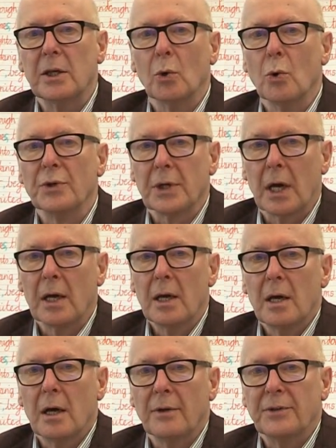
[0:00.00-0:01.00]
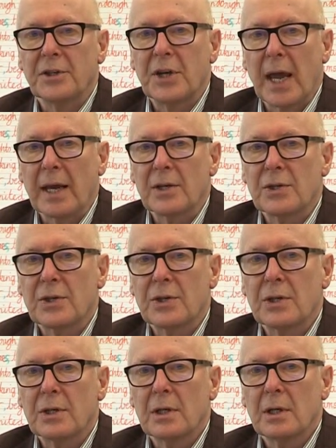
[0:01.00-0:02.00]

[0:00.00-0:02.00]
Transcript: the order of the text.